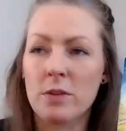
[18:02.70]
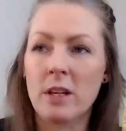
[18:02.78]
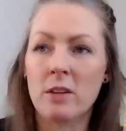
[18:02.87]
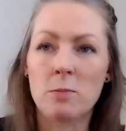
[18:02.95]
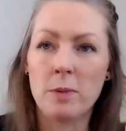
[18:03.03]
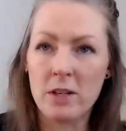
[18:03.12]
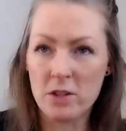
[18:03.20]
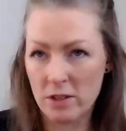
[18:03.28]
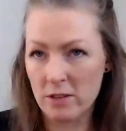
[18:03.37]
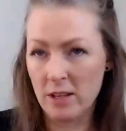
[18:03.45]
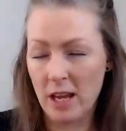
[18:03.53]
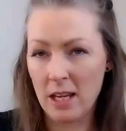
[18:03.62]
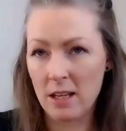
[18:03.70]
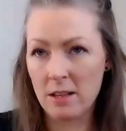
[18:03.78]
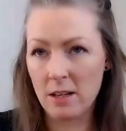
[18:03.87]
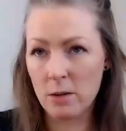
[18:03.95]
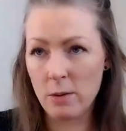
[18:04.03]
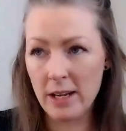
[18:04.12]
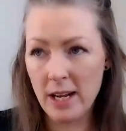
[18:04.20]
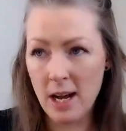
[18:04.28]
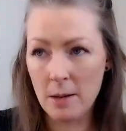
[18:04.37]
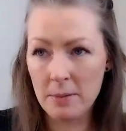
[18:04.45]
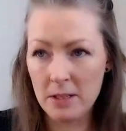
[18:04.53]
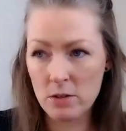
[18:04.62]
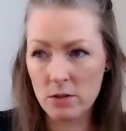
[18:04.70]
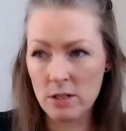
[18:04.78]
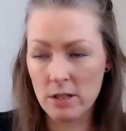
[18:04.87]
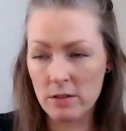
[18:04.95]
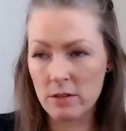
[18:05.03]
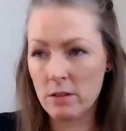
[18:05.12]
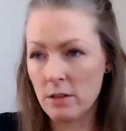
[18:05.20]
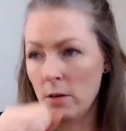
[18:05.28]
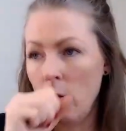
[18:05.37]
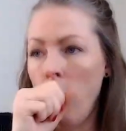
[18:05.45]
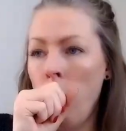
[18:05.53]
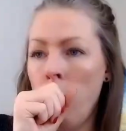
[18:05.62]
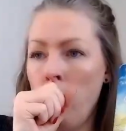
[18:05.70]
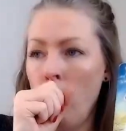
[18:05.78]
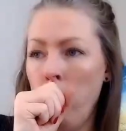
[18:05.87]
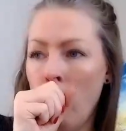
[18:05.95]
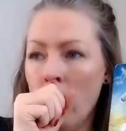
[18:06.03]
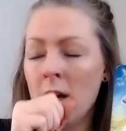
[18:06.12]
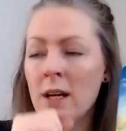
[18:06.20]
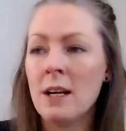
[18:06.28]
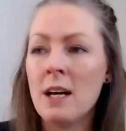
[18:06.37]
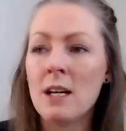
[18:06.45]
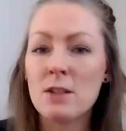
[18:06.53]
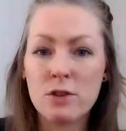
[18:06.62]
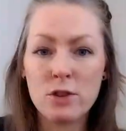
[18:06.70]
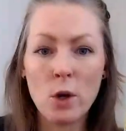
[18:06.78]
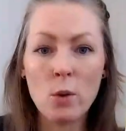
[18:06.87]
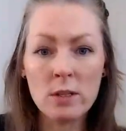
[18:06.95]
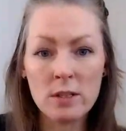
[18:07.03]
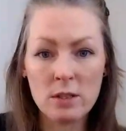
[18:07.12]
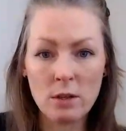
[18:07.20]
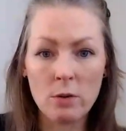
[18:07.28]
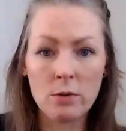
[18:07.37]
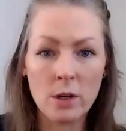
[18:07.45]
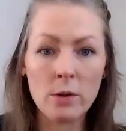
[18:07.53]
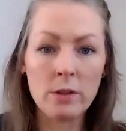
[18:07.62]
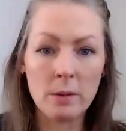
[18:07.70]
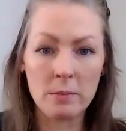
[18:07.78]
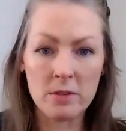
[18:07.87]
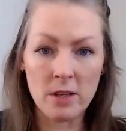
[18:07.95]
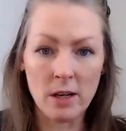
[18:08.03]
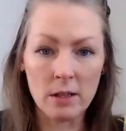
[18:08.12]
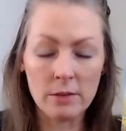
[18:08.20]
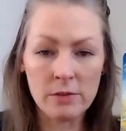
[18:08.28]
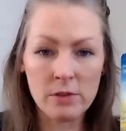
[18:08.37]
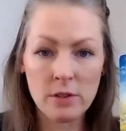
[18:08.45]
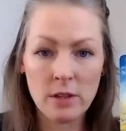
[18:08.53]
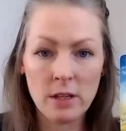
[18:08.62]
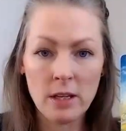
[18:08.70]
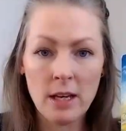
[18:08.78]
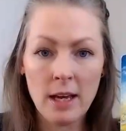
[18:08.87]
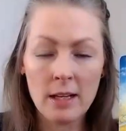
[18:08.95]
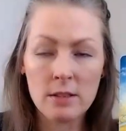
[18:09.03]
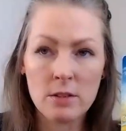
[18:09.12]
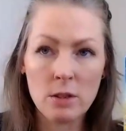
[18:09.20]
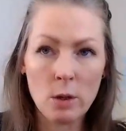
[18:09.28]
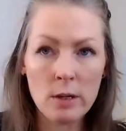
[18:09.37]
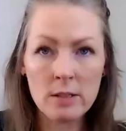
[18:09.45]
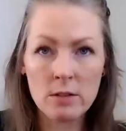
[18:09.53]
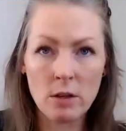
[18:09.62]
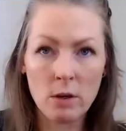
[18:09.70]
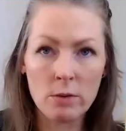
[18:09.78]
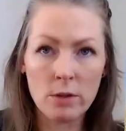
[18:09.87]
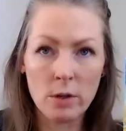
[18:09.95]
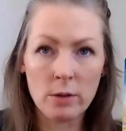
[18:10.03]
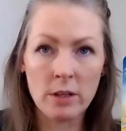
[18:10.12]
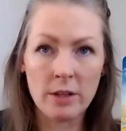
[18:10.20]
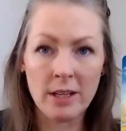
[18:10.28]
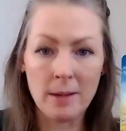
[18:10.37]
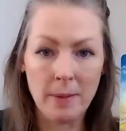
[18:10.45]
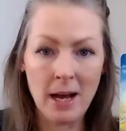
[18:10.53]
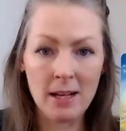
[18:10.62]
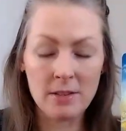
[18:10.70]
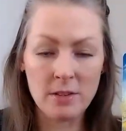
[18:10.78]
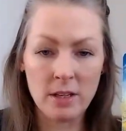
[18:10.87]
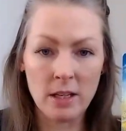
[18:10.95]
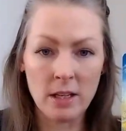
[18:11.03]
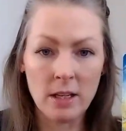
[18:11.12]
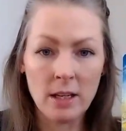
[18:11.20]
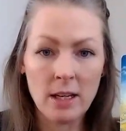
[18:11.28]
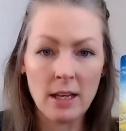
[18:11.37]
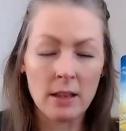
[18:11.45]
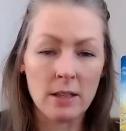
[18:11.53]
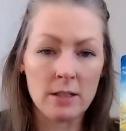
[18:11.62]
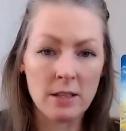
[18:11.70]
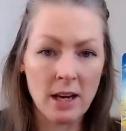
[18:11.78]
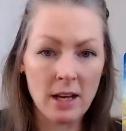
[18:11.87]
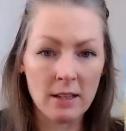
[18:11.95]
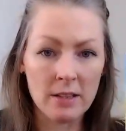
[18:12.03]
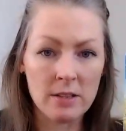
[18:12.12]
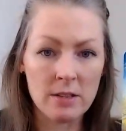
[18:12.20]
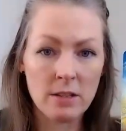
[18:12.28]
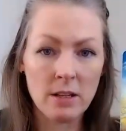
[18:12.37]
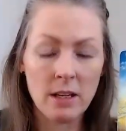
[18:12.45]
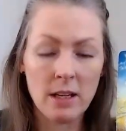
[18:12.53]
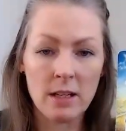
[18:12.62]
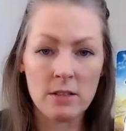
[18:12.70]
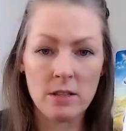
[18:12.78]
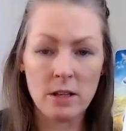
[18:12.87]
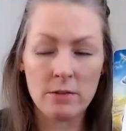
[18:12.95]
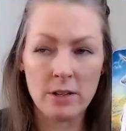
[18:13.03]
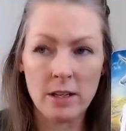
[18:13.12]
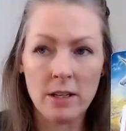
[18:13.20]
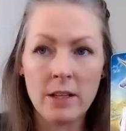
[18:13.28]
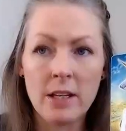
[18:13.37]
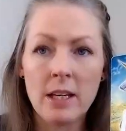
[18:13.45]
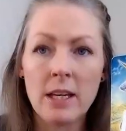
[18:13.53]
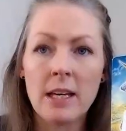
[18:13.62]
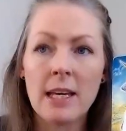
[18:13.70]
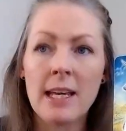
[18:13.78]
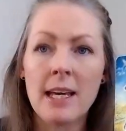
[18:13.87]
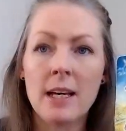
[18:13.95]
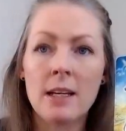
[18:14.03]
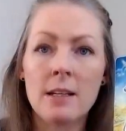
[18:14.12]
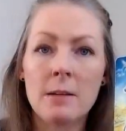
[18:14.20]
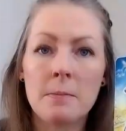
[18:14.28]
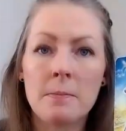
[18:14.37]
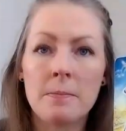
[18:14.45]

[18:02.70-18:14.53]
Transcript: the expression's sake, they're quite happy to just so and so know themselves, and so and so know their capacity and their talents and etc. And